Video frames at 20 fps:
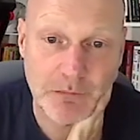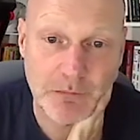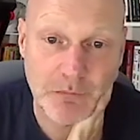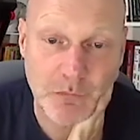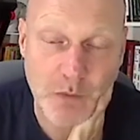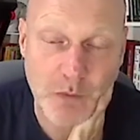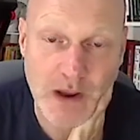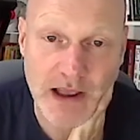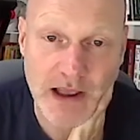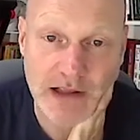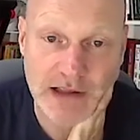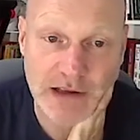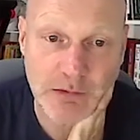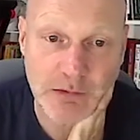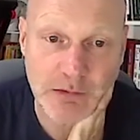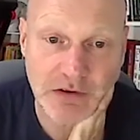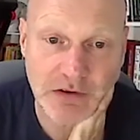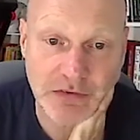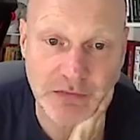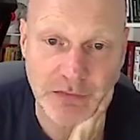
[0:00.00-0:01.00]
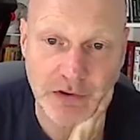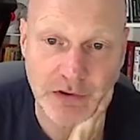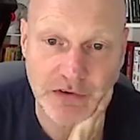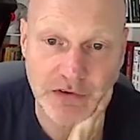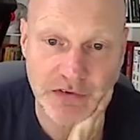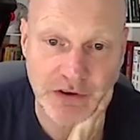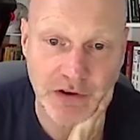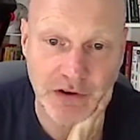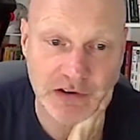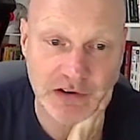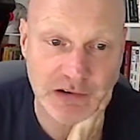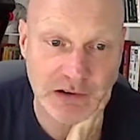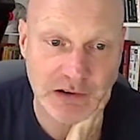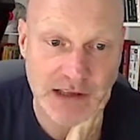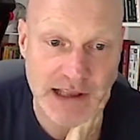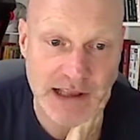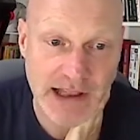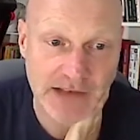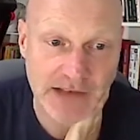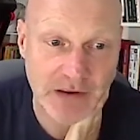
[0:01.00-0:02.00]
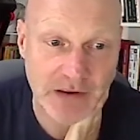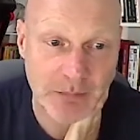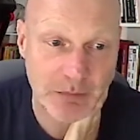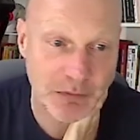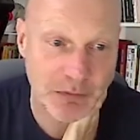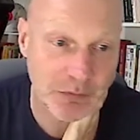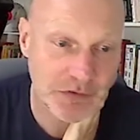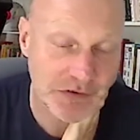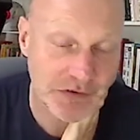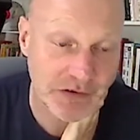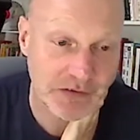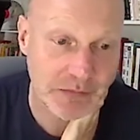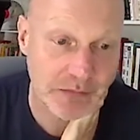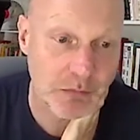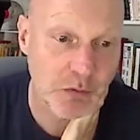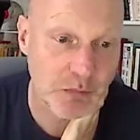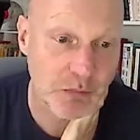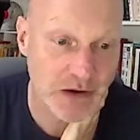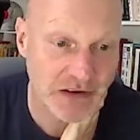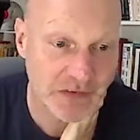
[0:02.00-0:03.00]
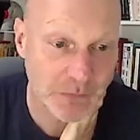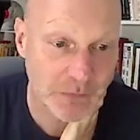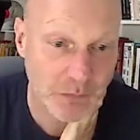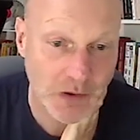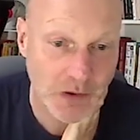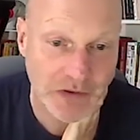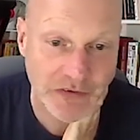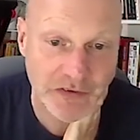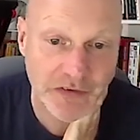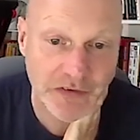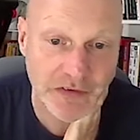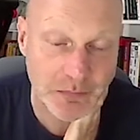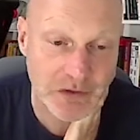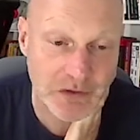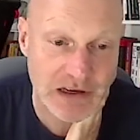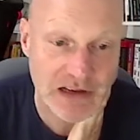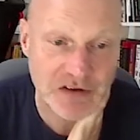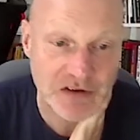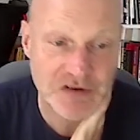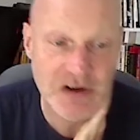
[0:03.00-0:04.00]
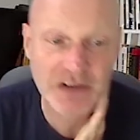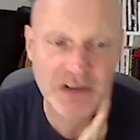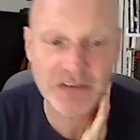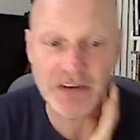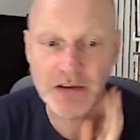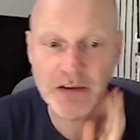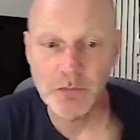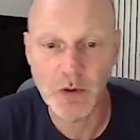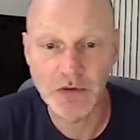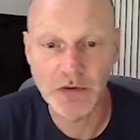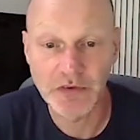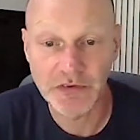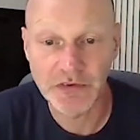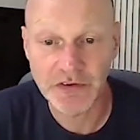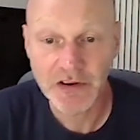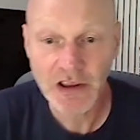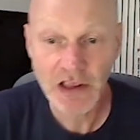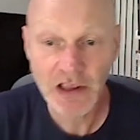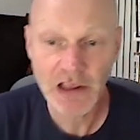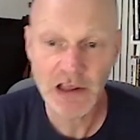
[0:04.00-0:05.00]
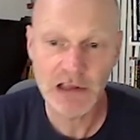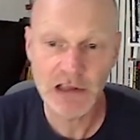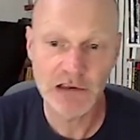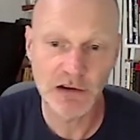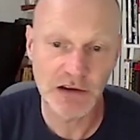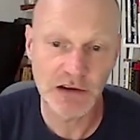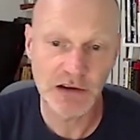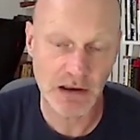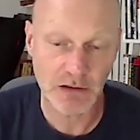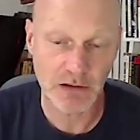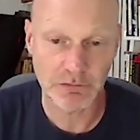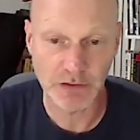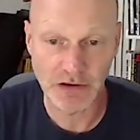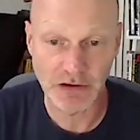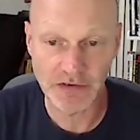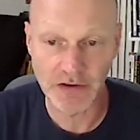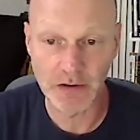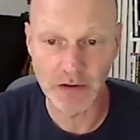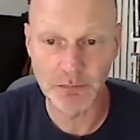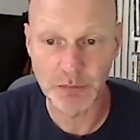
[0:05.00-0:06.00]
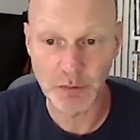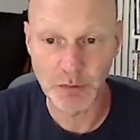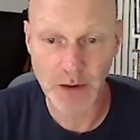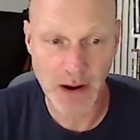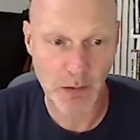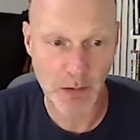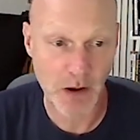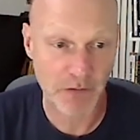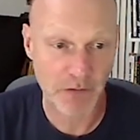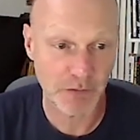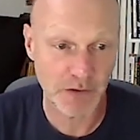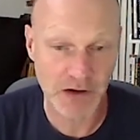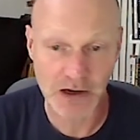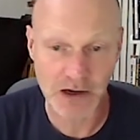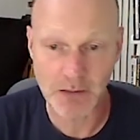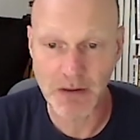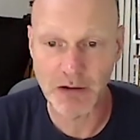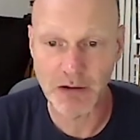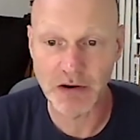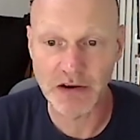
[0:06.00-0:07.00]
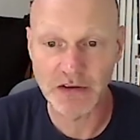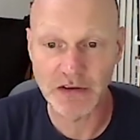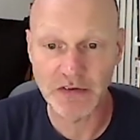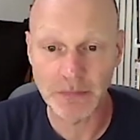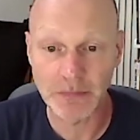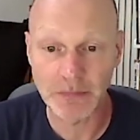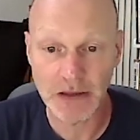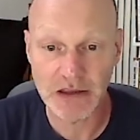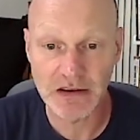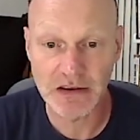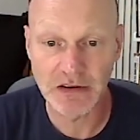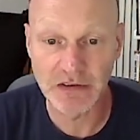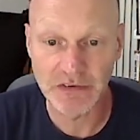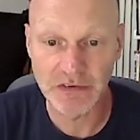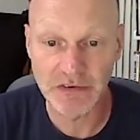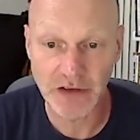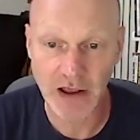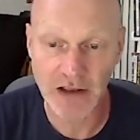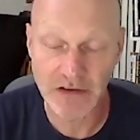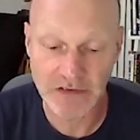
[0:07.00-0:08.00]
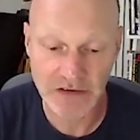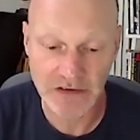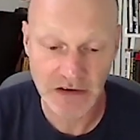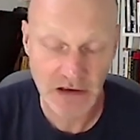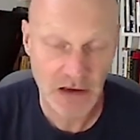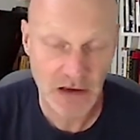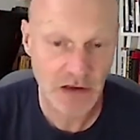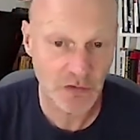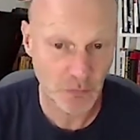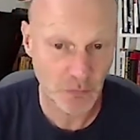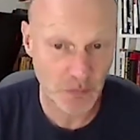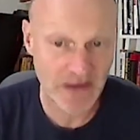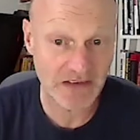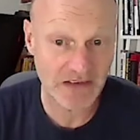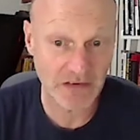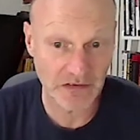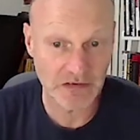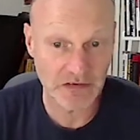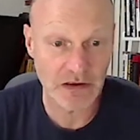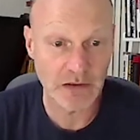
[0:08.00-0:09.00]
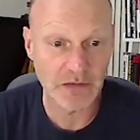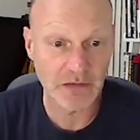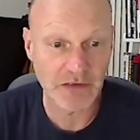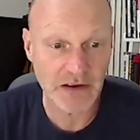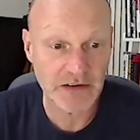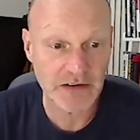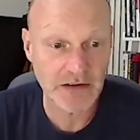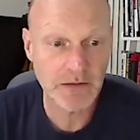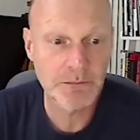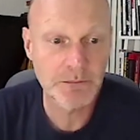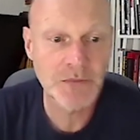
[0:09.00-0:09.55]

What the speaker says: where linguists first started looking at it, but also some more recent ones and some really interesting ones looking at, for example, how African-American speakers and tweeters use it,